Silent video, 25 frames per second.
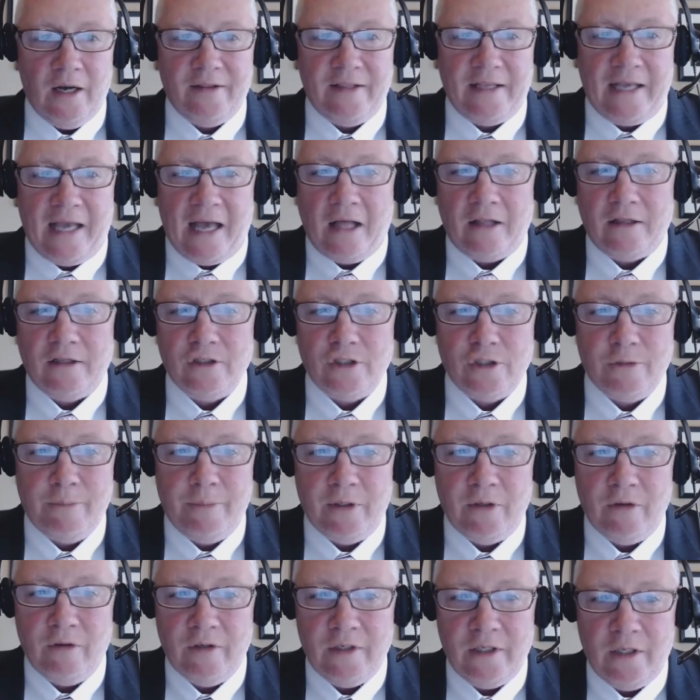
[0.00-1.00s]
The
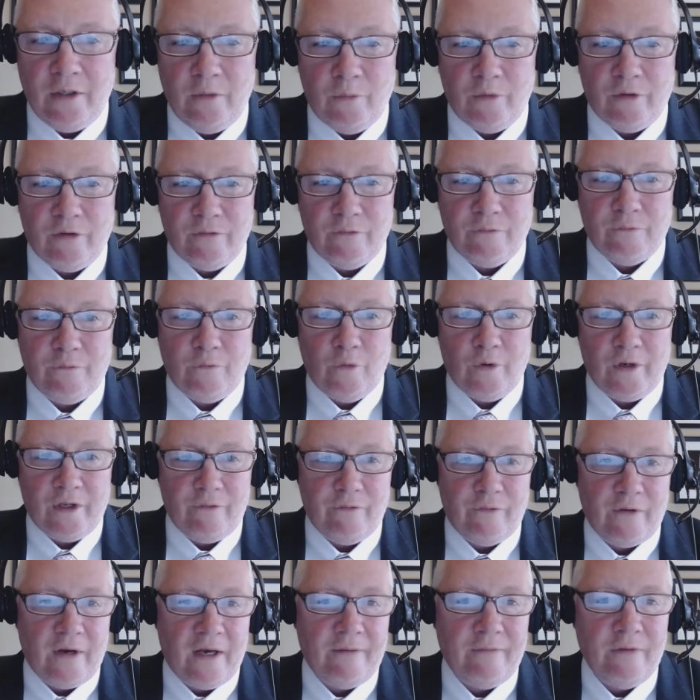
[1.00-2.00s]
eligibility was
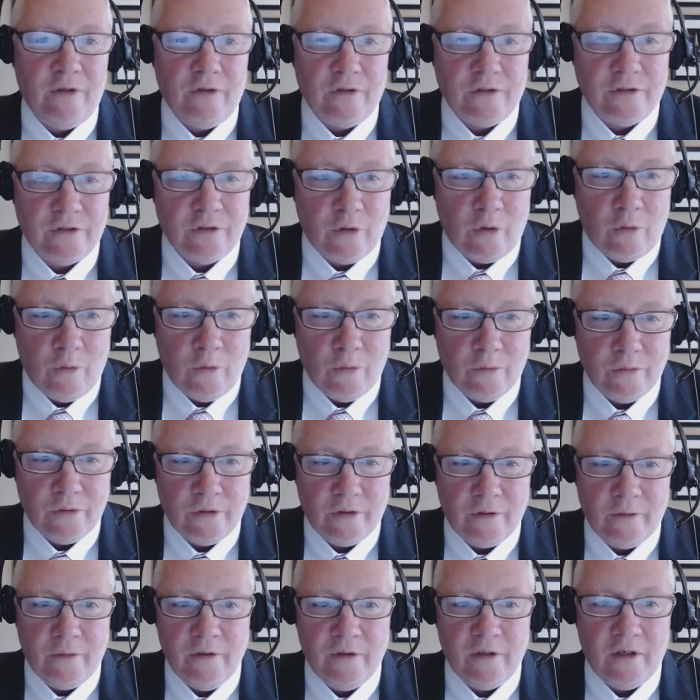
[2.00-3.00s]
45 years and
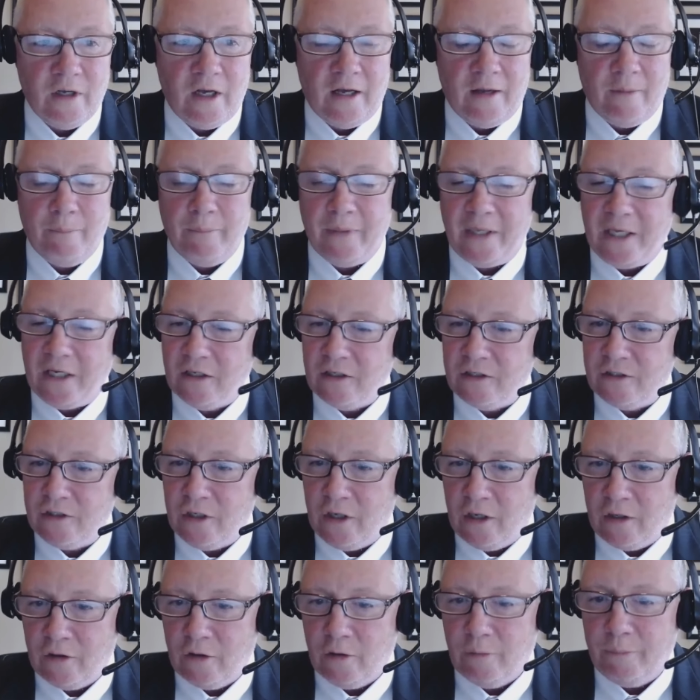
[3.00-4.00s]
older because
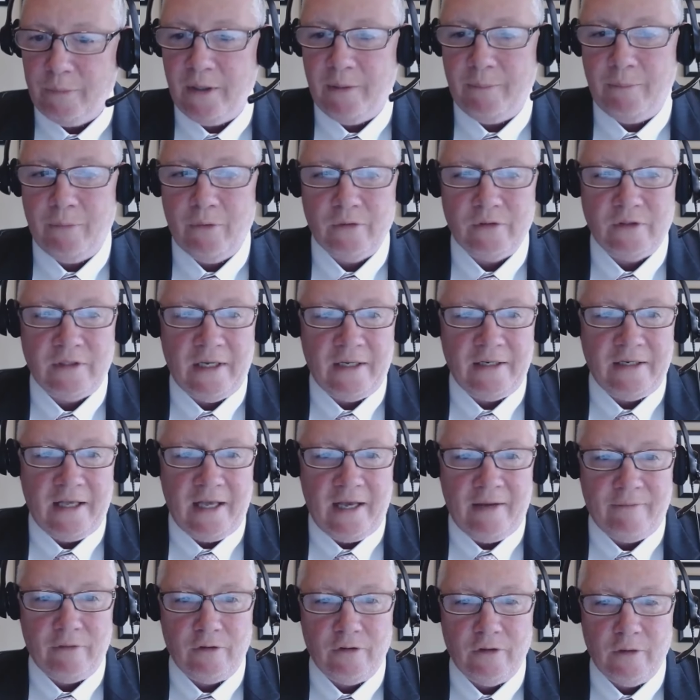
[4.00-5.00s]
younger people tend to
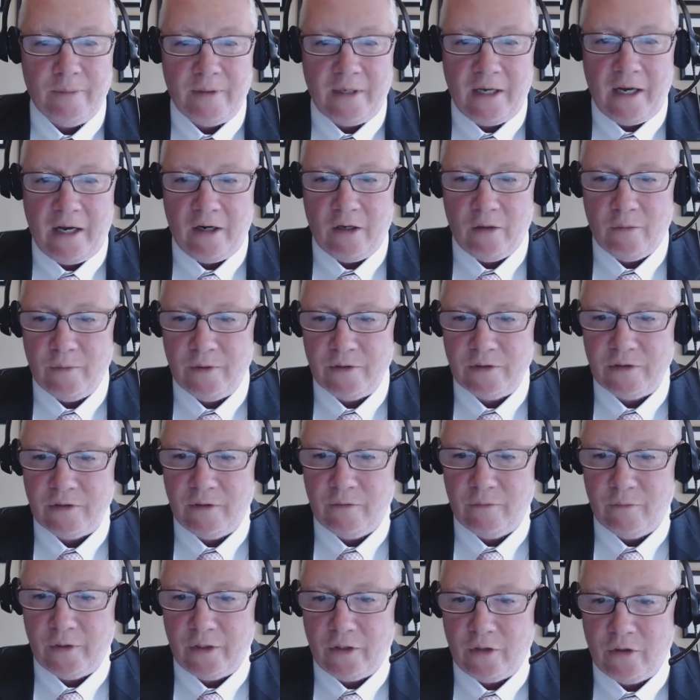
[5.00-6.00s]
have a little bit higher risk
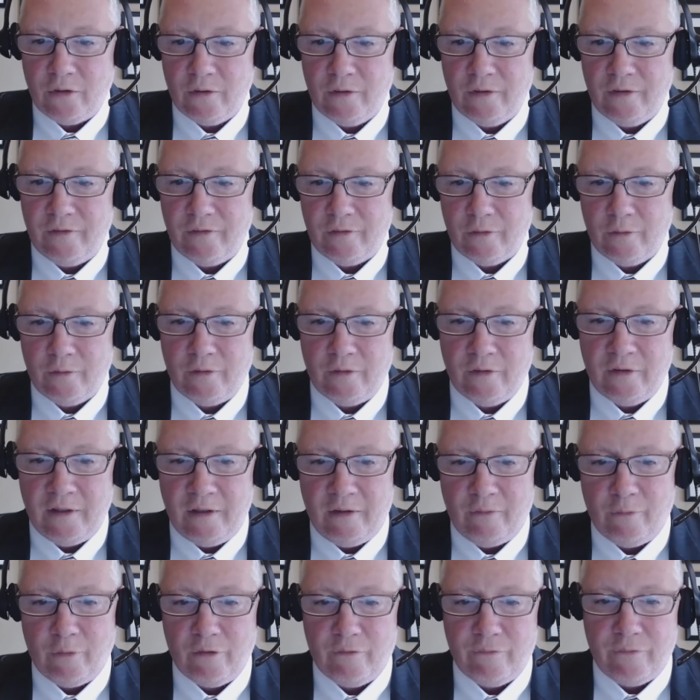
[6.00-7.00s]
of recurrence, so
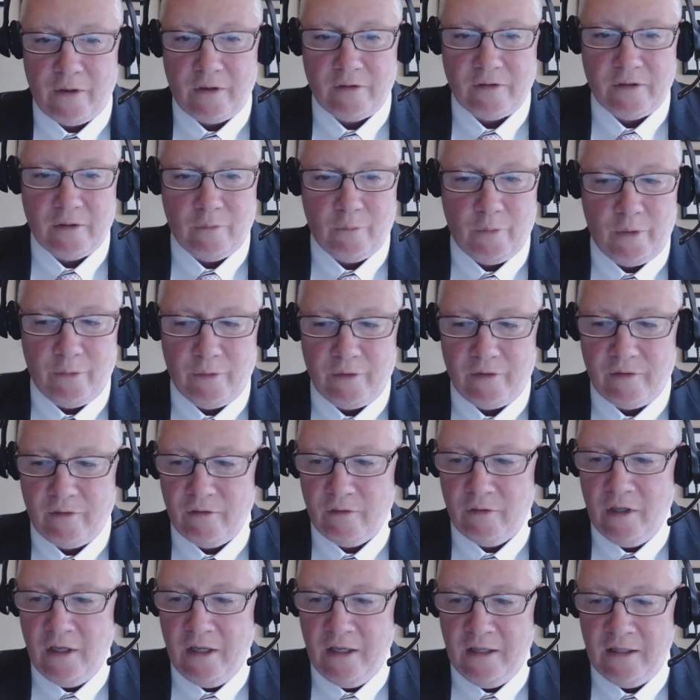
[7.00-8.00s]
it was felt that we would
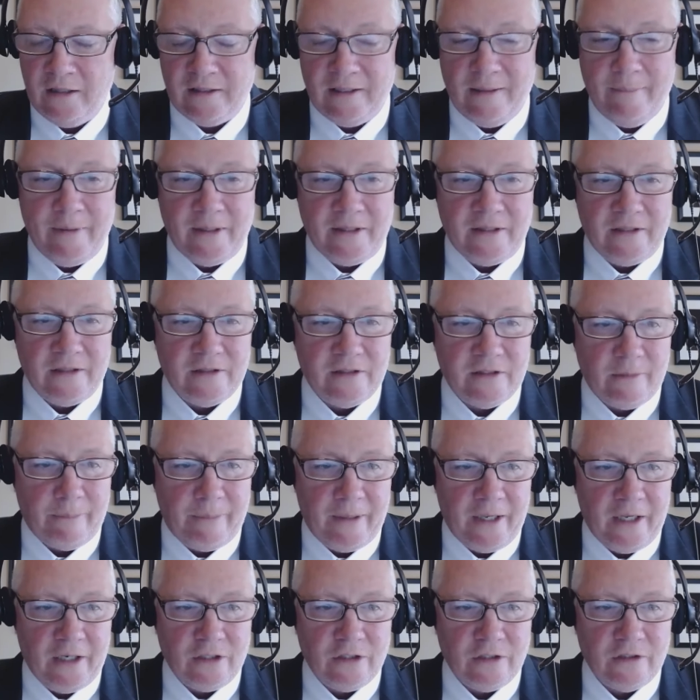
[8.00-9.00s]
limit this to
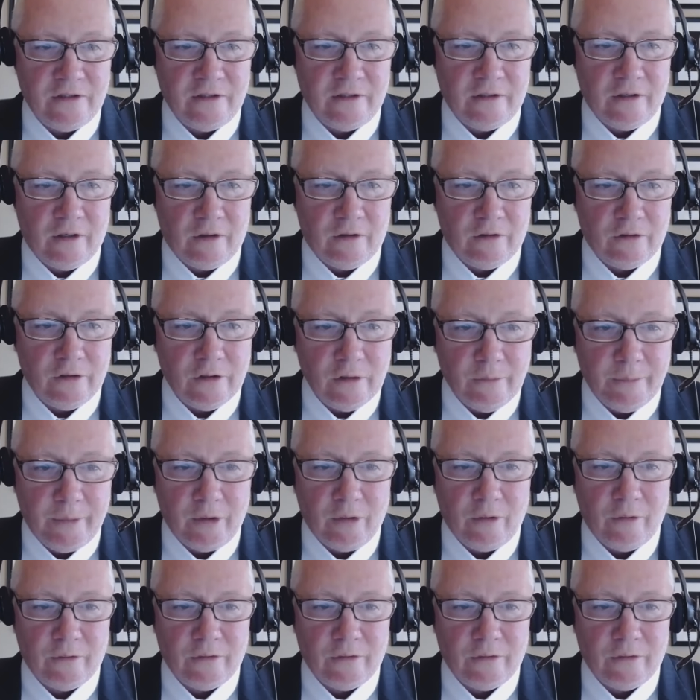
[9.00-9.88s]
patients that are a little bit